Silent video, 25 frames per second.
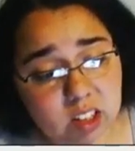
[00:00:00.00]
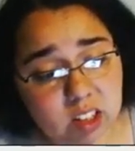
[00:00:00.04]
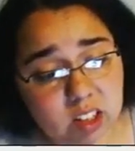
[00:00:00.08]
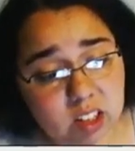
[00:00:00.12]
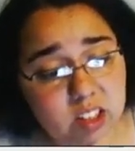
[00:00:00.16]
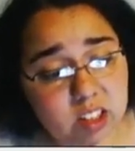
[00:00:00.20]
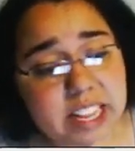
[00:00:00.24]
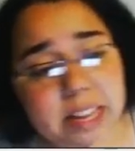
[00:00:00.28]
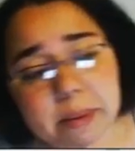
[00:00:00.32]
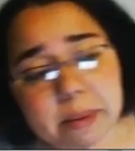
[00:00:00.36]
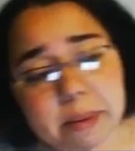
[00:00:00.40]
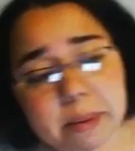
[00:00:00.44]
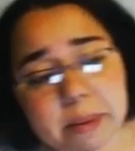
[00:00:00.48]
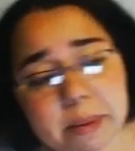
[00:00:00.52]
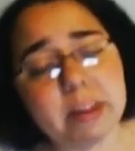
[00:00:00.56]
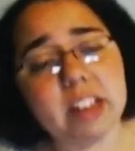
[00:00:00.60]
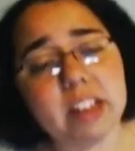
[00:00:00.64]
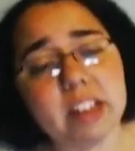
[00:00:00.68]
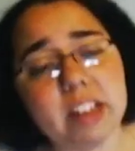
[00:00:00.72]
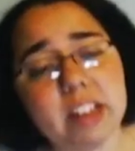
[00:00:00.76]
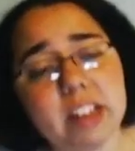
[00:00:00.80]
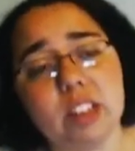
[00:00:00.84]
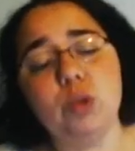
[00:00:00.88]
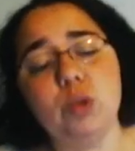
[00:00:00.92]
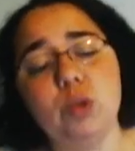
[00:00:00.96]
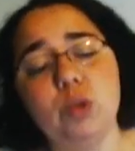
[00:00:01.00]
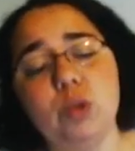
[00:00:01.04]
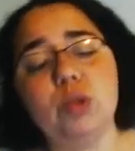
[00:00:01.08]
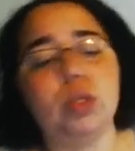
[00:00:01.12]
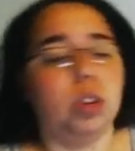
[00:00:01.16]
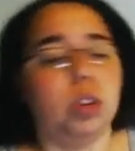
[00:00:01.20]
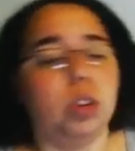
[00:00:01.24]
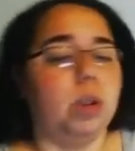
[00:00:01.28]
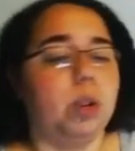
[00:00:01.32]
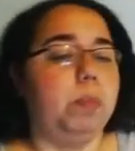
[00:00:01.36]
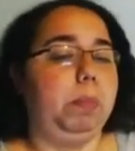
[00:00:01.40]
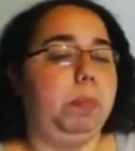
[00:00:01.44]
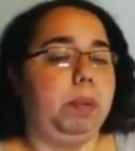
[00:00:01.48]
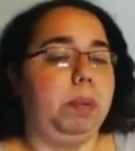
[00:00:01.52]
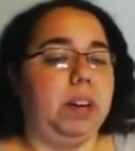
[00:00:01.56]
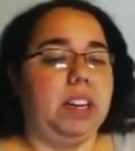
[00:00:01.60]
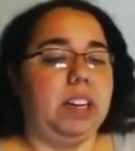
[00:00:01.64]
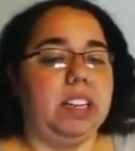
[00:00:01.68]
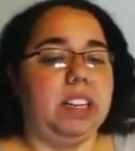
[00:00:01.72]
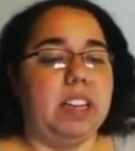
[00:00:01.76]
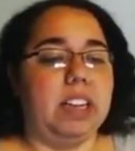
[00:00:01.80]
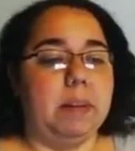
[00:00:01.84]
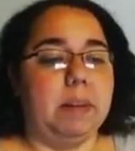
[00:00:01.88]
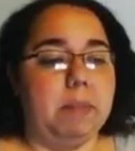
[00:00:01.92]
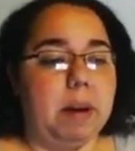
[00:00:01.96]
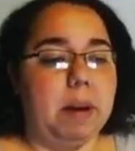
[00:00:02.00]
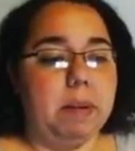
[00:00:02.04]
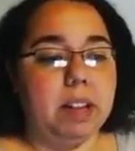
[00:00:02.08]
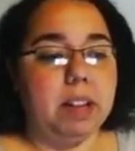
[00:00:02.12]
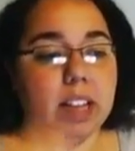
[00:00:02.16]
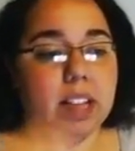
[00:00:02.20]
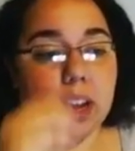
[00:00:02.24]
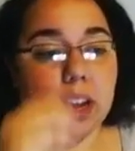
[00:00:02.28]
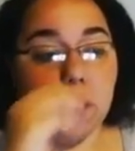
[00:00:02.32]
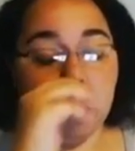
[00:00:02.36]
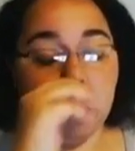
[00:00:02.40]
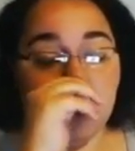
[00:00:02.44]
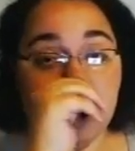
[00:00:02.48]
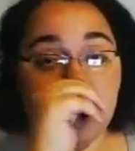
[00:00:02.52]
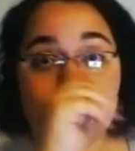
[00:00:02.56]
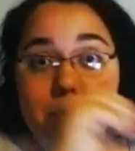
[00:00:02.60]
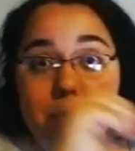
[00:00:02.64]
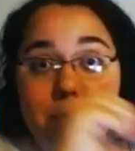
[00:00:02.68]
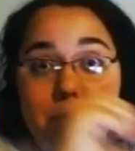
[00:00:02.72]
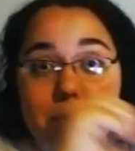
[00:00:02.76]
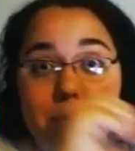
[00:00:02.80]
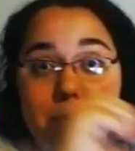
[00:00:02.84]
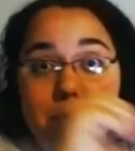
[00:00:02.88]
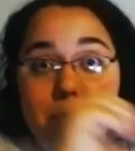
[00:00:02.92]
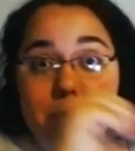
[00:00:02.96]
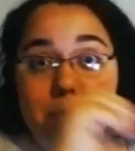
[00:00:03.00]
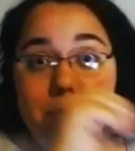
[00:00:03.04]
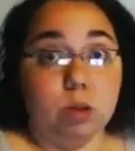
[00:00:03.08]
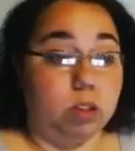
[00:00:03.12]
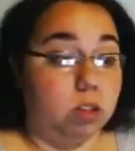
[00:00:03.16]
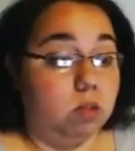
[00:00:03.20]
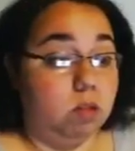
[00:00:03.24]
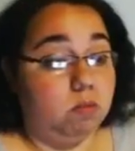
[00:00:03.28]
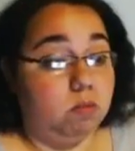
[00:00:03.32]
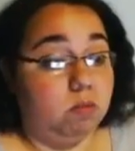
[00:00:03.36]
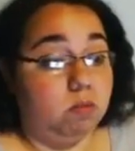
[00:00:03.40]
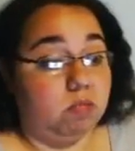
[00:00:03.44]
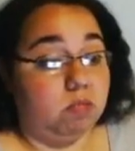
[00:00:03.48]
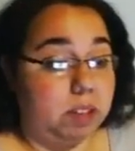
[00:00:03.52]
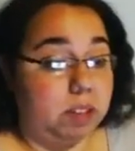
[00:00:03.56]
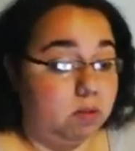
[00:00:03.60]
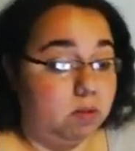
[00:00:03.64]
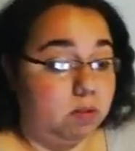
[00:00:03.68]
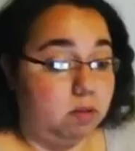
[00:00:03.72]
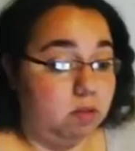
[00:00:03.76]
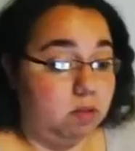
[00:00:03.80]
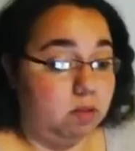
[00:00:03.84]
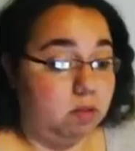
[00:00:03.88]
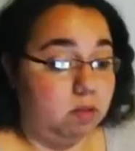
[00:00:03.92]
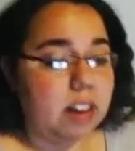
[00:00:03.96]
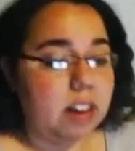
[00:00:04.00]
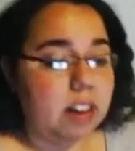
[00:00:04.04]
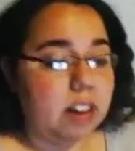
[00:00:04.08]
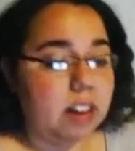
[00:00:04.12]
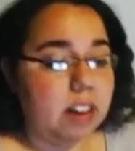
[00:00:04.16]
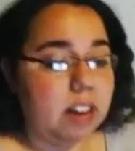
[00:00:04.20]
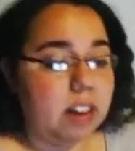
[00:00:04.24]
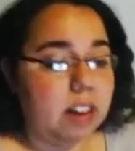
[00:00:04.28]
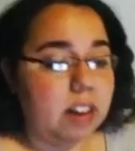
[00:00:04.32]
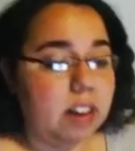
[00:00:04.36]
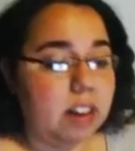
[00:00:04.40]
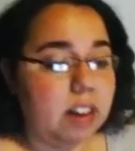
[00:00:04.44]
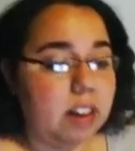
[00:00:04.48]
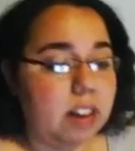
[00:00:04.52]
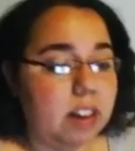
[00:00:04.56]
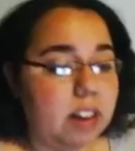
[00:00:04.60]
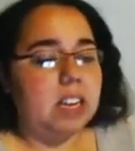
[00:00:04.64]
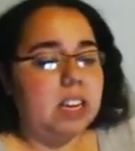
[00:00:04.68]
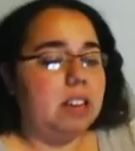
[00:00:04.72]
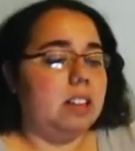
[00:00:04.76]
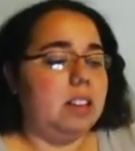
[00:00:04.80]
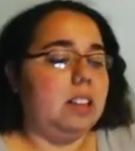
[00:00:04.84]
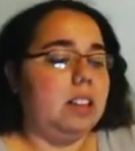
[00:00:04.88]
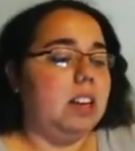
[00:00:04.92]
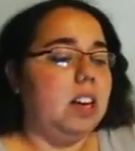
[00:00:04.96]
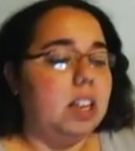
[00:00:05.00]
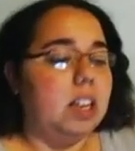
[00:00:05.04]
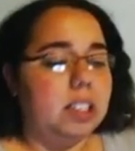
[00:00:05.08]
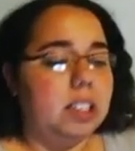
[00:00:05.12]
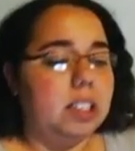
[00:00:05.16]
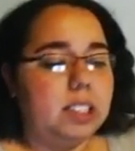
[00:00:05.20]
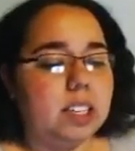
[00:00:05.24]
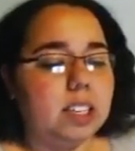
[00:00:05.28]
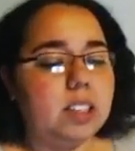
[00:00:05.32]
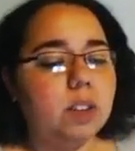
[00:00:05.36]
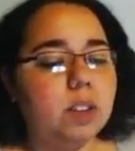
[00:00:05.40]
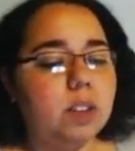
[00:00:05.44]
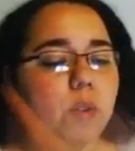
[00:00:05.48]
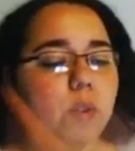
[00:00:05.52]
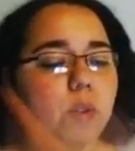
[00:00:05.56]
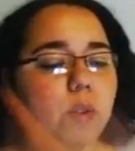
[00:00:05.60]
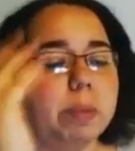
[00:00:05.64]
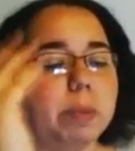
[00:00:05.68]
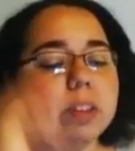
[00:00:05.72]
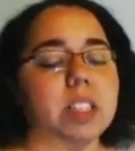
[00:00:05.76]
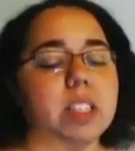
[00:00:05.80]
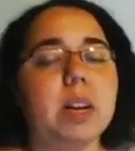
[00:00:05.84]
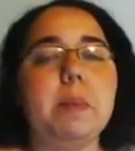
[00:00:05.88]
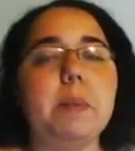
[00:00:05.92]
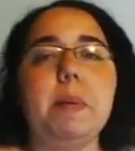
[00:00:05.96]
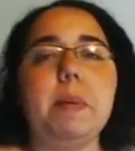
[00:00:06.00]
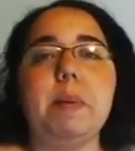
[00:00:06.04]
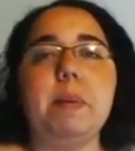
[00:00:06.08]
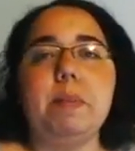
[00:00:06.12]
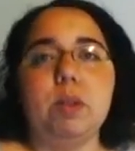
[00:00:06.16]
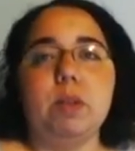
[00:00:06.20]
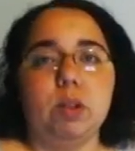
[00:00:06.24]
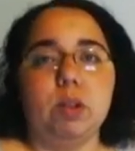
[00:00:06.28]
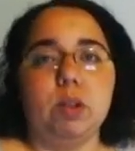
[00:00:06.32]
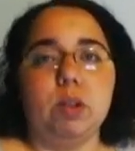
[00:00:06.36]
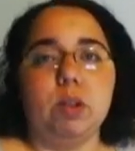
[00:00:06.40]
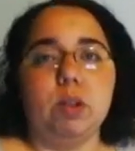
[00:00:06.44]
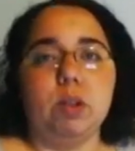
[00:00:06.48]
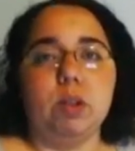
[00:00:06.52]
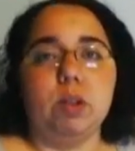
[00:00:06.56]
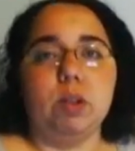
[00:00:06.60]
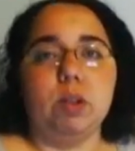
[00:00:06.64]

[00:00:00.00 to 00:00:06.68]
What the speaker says: Yeah, they may be a loser, but maybe they don't want to be a loser. I mean, there. See, 64% of people agree with me.